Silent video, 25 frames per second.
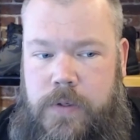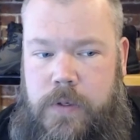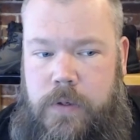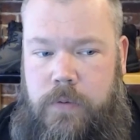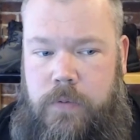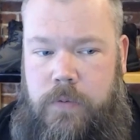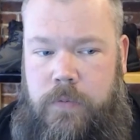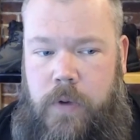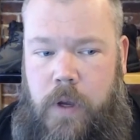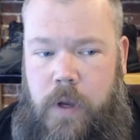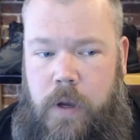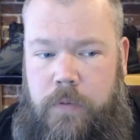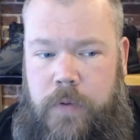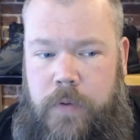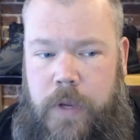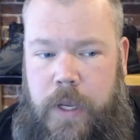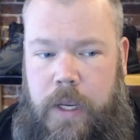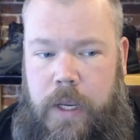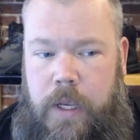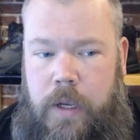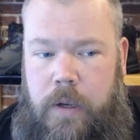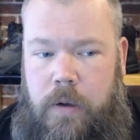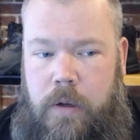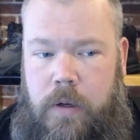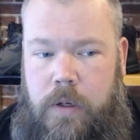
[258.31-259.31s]
of
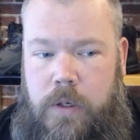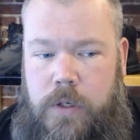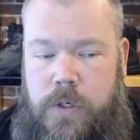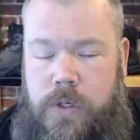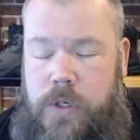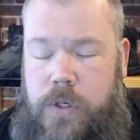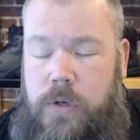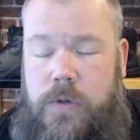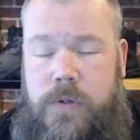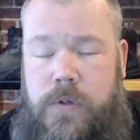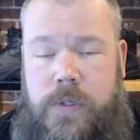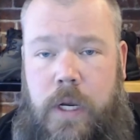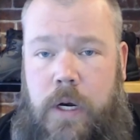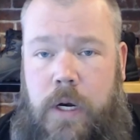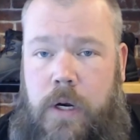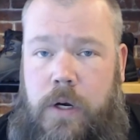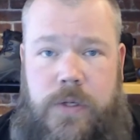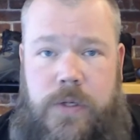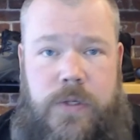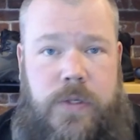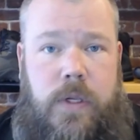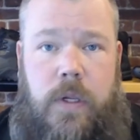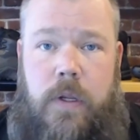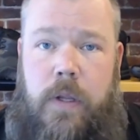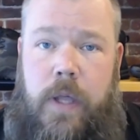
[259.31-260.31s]
getting shoes that are
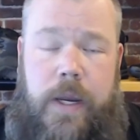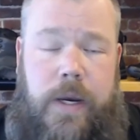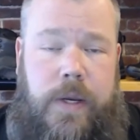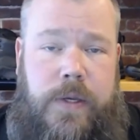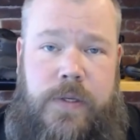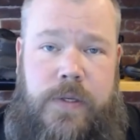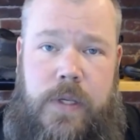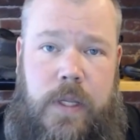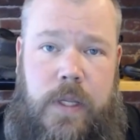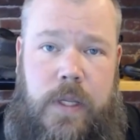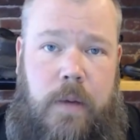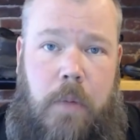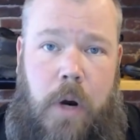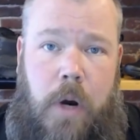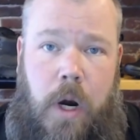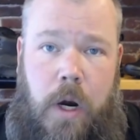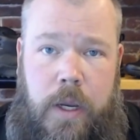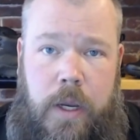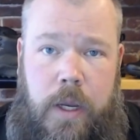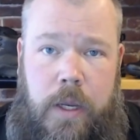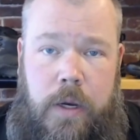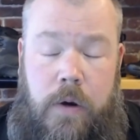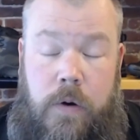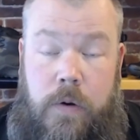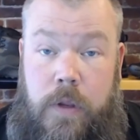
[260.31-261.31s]
just the lightest in the
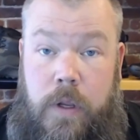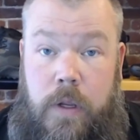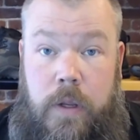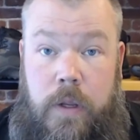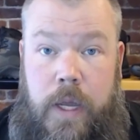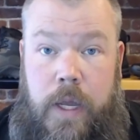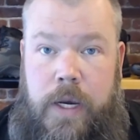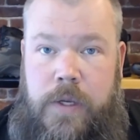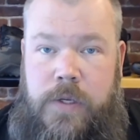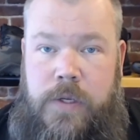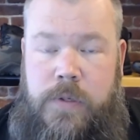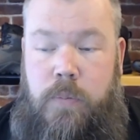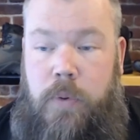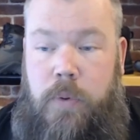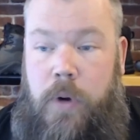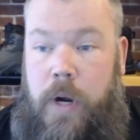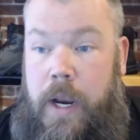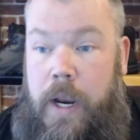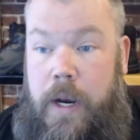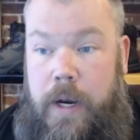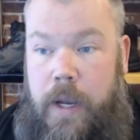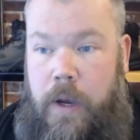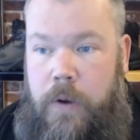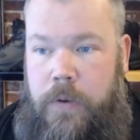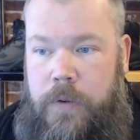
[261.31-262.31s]
market or the lightest
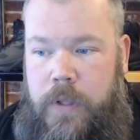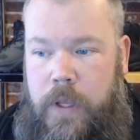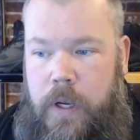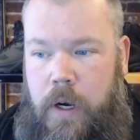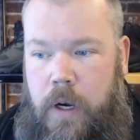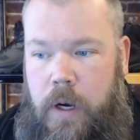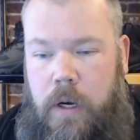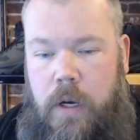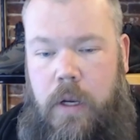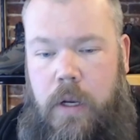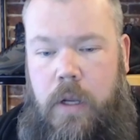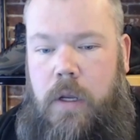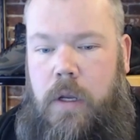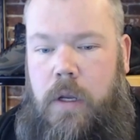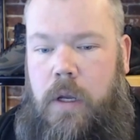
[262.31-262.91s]
brand out there